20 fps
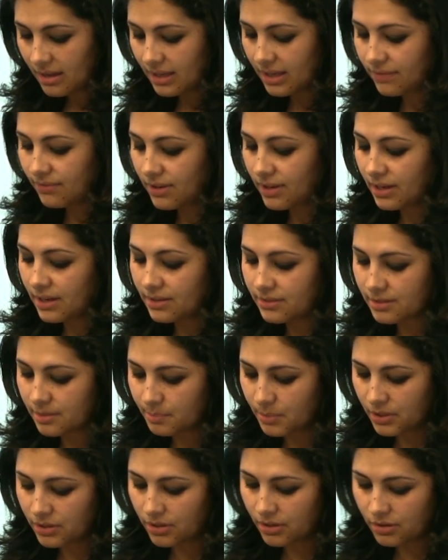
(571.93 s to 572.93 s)
giving his
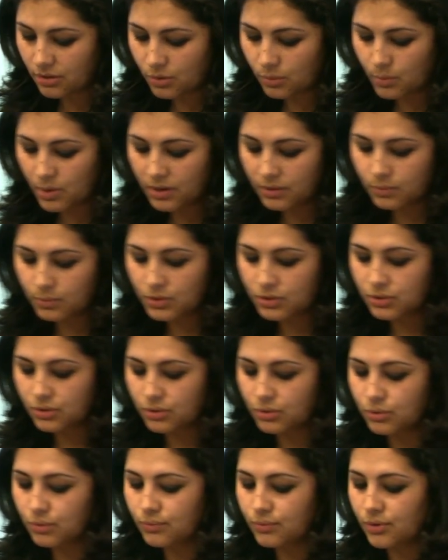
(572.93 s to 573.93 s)
opinion on what we
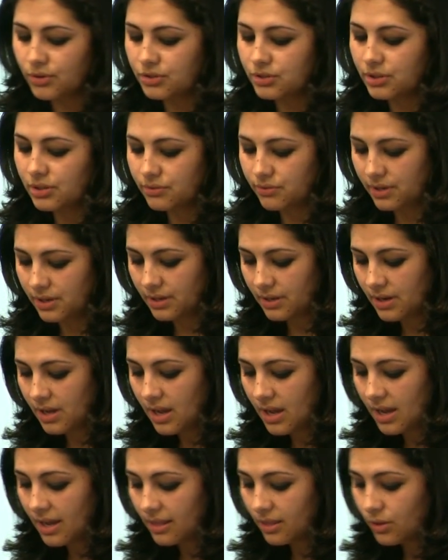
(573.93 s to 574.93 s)
should do for children
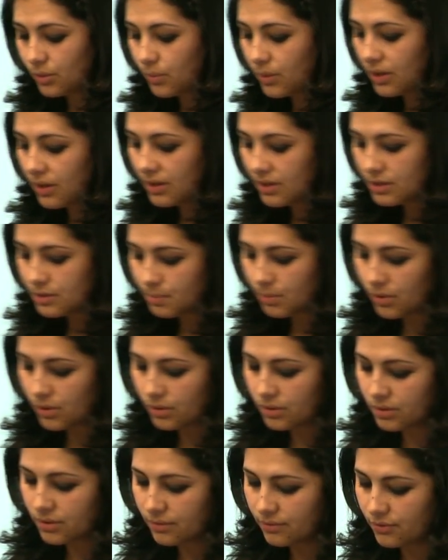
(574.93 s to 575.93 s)
and doing his
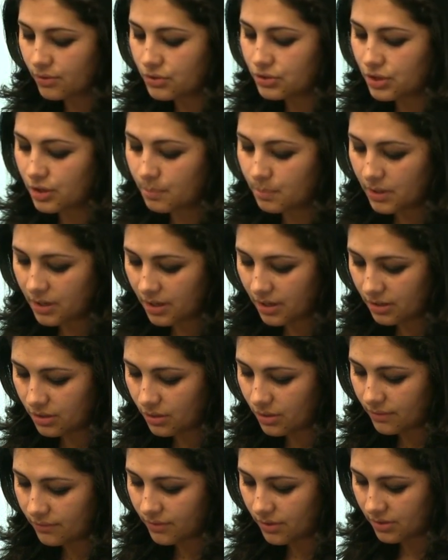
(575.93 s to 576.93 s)
part for shaping a
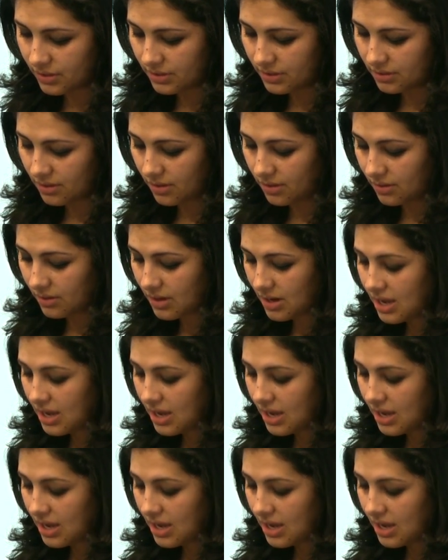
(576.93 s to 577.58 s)
new Afghanistan.